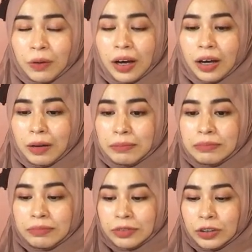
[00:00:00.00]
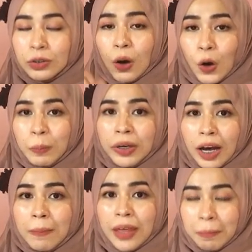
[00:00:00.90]
to open
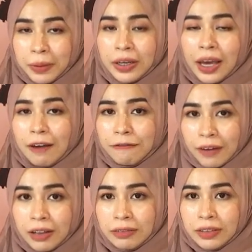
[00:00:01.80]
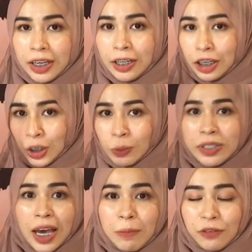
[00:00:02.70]
up that PDF file in a new
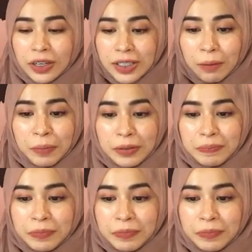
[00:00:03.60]
tab, for example.